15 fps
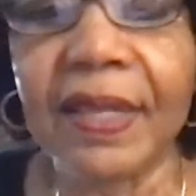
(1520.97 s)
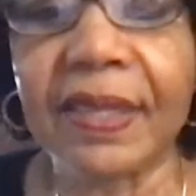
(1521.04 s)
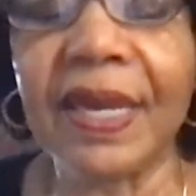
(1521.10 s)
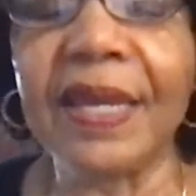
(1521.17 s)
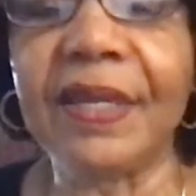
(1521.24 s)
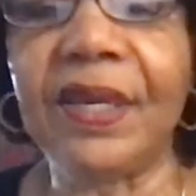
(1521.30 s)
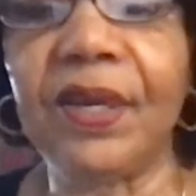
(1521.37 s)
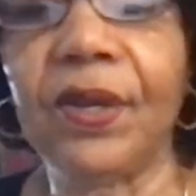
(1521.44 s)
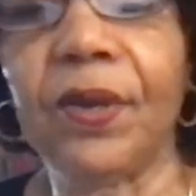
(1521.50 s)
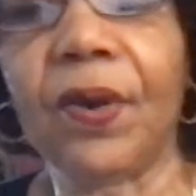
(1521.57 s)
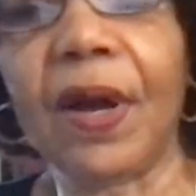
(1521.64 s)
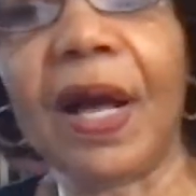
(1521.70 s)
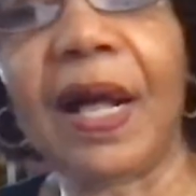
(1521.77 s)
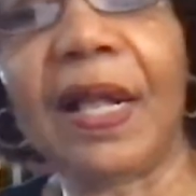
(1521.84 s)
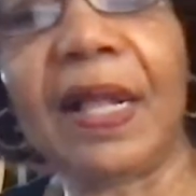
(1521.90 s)
Thank you.
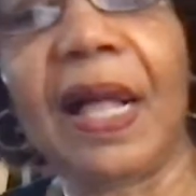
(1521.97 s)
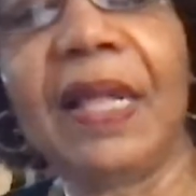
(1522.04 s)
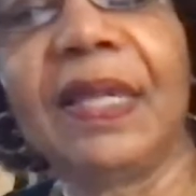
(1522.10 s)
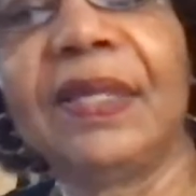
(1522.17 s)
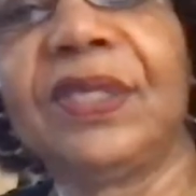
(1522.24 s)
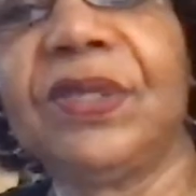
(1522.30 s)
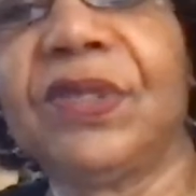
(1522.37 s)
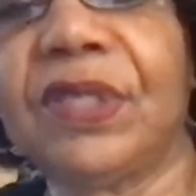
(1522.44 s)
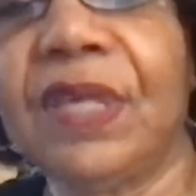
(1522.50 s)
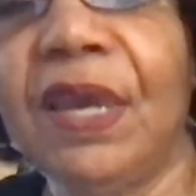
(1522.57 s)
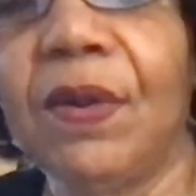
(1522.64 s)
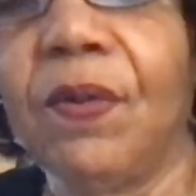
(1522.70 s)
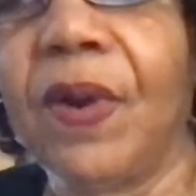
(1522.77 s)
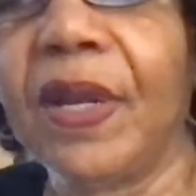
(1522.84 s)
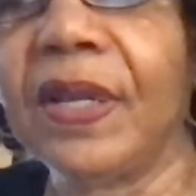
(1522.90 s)
I'll let you see
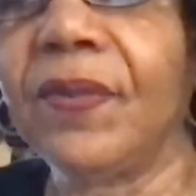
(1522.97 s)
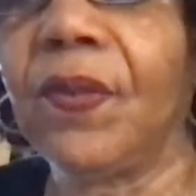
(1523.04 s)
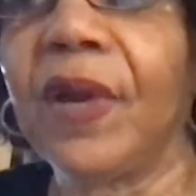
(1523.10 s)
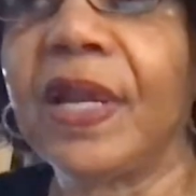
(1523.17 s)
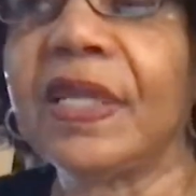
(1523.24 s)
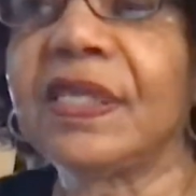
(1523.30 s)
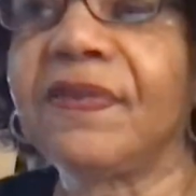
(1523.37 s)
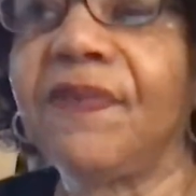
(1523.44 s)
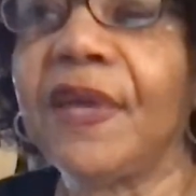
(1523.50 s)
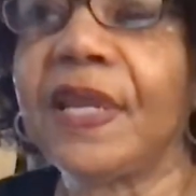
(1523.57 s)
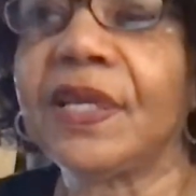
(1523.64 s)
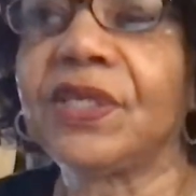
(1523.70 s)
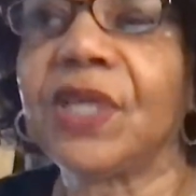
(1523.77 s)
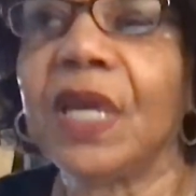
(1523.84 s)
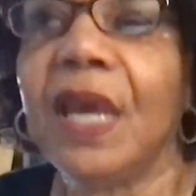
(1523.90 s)
it when it's
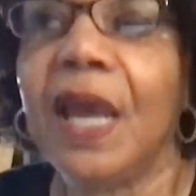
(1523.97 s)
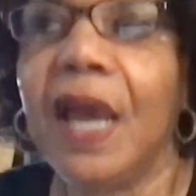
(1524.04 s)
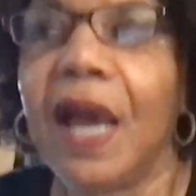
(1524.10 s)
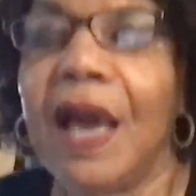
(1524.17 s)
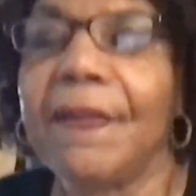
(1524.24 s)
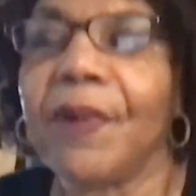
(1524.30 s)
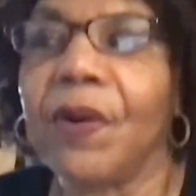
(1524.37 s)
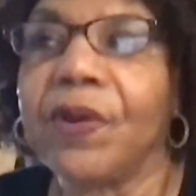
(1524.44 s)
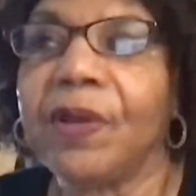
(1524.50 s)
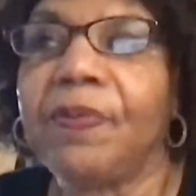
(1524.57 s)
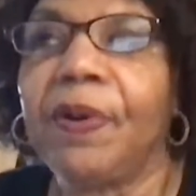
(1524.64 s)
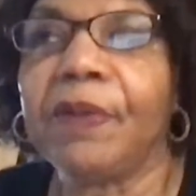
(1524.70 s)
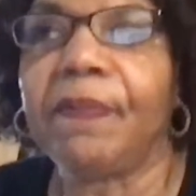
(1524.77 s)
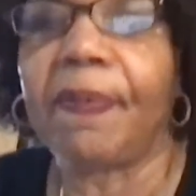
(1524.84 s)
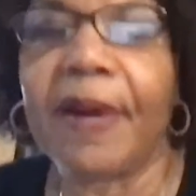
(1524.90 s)
finished. I'm going to
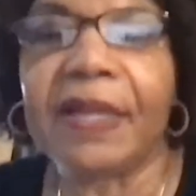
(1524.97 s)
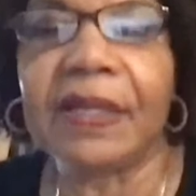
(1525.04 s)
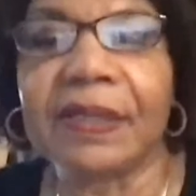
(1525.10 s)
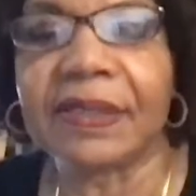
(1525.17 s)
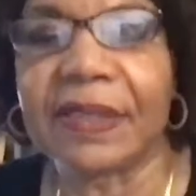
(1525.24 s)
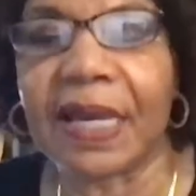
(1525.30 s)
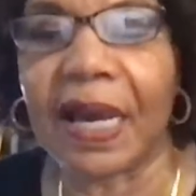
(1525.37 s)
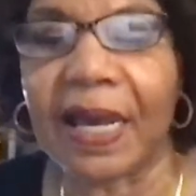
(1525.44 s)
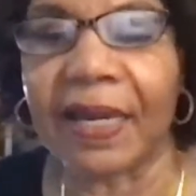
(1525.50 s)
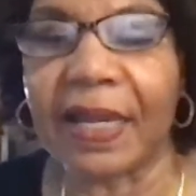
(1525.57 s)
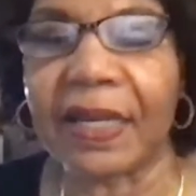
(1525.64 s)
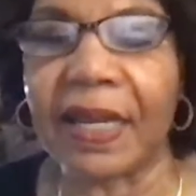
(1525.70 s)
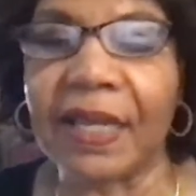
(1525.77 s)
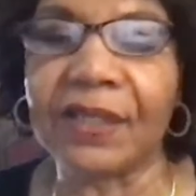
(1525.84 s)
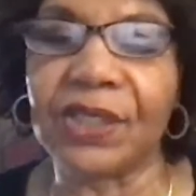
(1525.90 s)
put buttons on
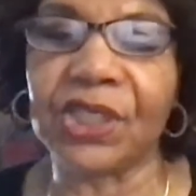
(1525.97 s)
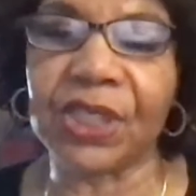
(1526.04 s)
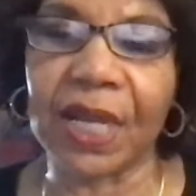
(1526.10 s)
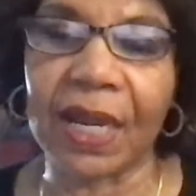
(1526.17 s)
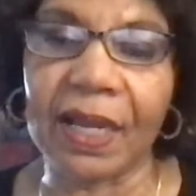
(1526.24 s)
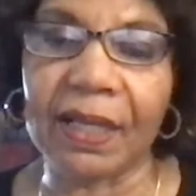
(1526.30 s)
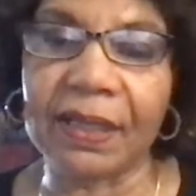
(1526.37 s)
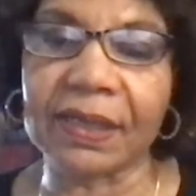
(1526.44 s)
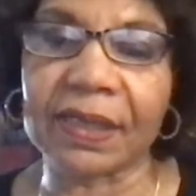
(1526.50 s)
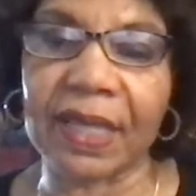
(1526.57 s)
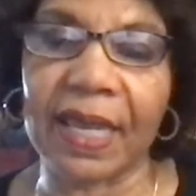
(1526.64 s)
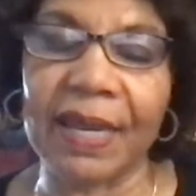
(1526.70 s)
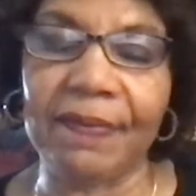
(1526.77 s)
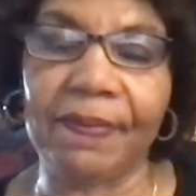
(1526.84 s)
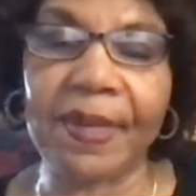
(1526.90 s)
it and shells
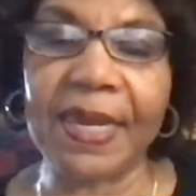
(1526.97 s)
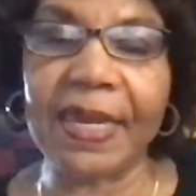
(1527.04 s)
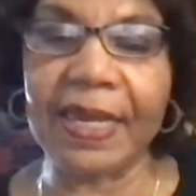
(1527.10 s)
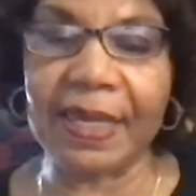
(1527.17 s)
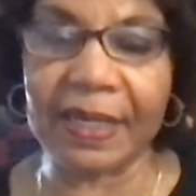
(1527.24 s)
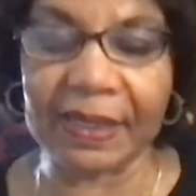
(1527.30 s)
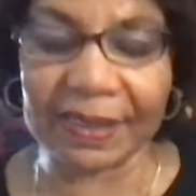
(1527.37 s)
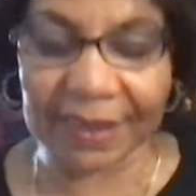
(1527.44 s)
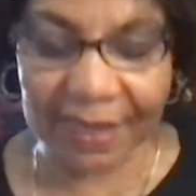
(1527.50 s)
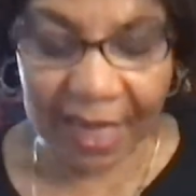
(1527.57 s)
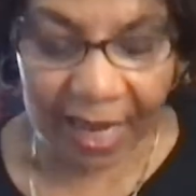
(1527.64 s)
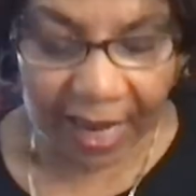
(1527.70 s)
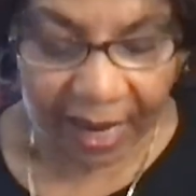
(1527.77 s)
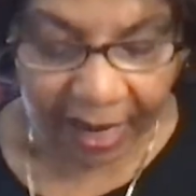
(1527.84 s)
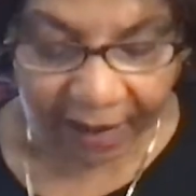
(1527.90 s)
and beads.
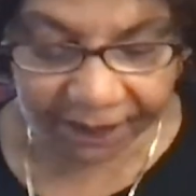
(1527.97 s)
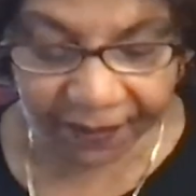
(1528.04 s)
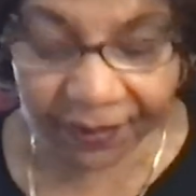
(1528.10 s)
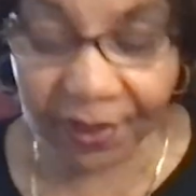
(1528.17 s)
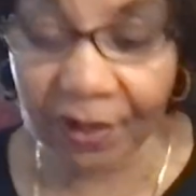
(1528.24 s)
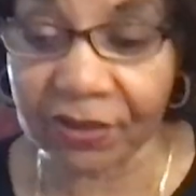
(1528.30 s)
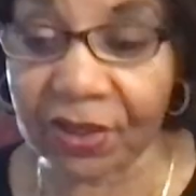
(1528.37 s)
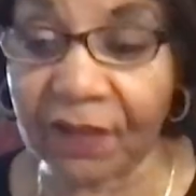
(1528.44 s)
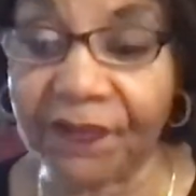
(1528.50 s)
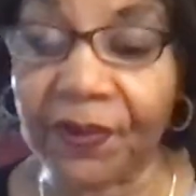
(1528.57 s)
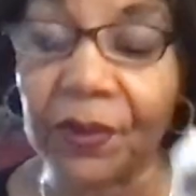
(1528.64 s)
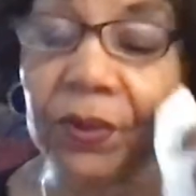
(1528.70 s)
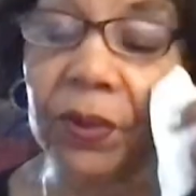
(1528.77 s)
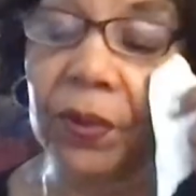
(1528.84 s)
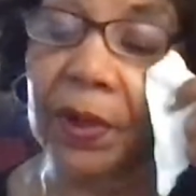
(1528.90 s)
And for those of
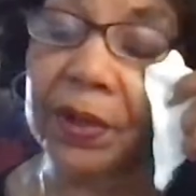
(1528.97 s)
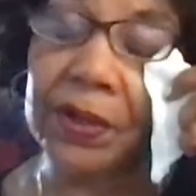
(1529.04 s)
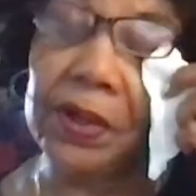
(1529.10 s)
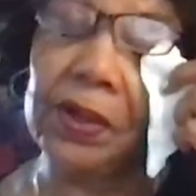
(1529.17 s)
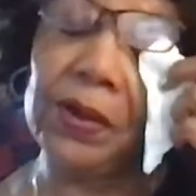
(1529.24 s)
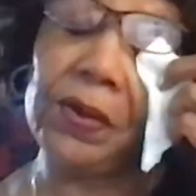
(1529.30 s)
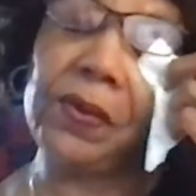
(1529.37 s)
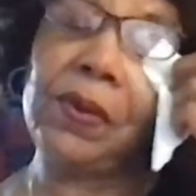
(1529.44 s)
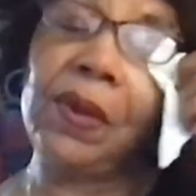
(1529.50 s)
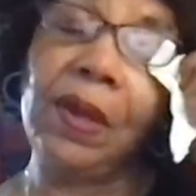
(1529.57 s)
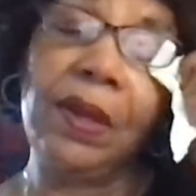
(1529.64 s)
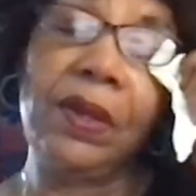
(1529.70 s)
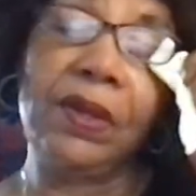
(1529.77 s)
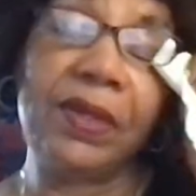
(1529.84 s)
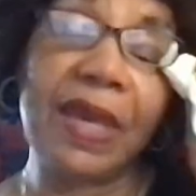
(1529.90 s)
you who are new,
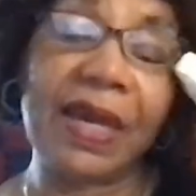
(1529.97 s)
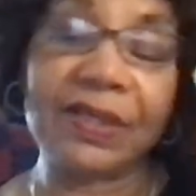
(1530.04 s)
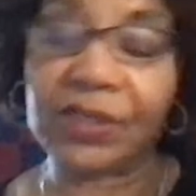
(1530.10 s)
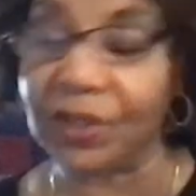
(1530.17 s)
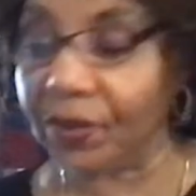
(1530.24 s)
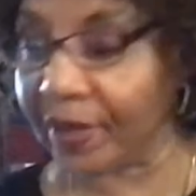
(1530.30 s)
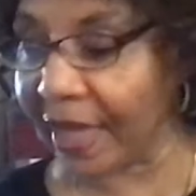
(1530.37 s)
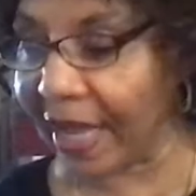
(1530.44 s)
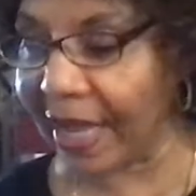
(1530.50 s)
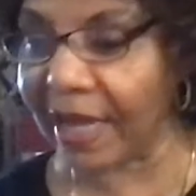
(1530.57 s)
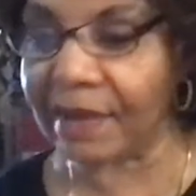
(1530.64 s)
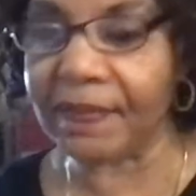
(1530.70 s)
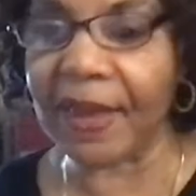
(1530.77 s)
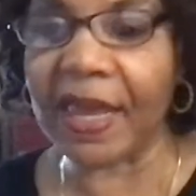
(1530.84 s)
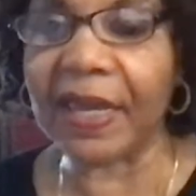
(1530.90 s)
yes, you
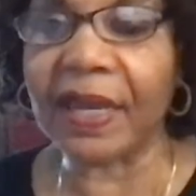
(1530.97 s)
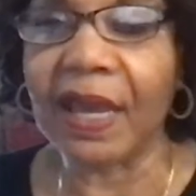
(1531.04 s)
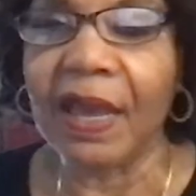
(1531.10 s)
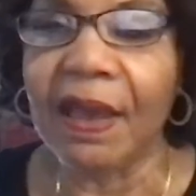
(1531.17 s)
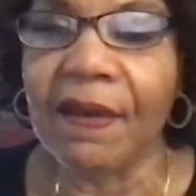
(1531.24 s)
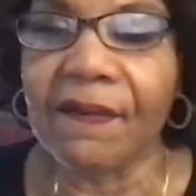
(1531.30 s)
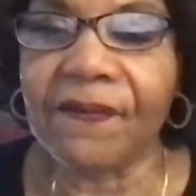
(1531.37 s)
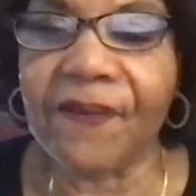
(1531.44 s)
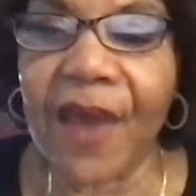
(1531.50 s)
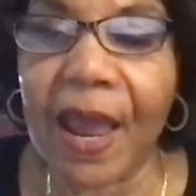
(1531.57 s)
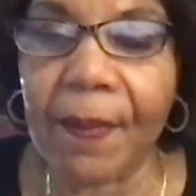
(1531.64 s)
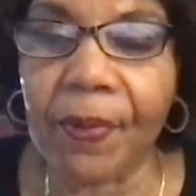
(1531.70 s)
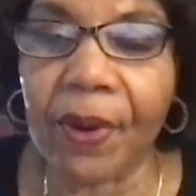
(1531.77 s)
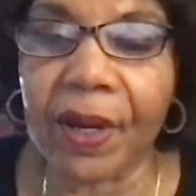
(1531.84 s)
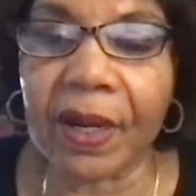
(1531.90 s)
can make
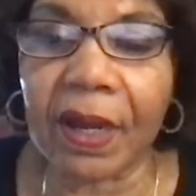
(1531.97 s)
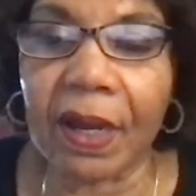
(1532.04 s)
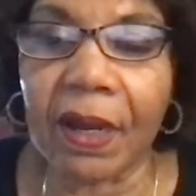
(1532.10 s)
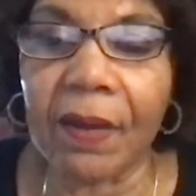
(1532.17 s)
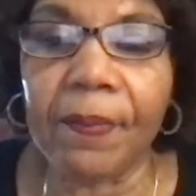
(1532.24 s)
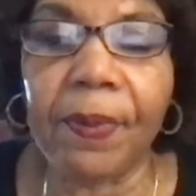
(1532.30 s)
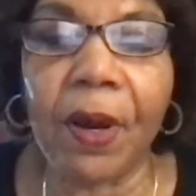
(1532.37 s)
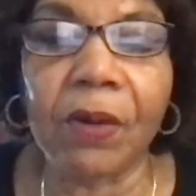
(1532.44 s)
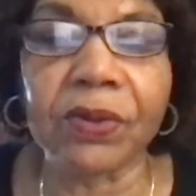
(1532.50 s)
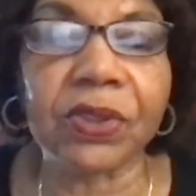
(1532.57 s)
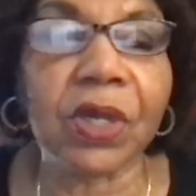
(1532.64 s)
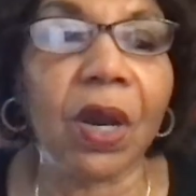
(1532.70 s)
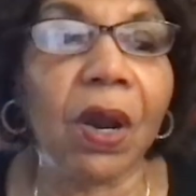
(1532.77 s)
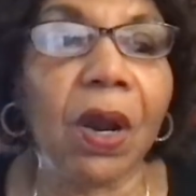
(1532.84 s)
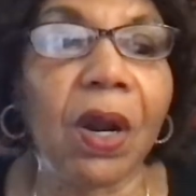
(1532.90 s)
fabric
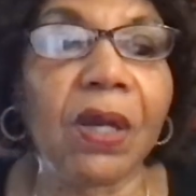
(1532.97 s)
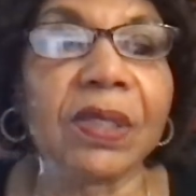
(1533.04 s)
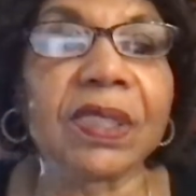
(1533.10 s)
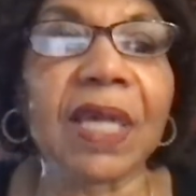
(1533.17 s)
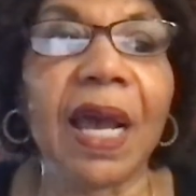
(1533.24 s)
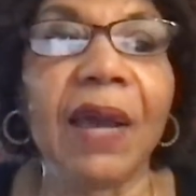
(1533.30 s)
postcards.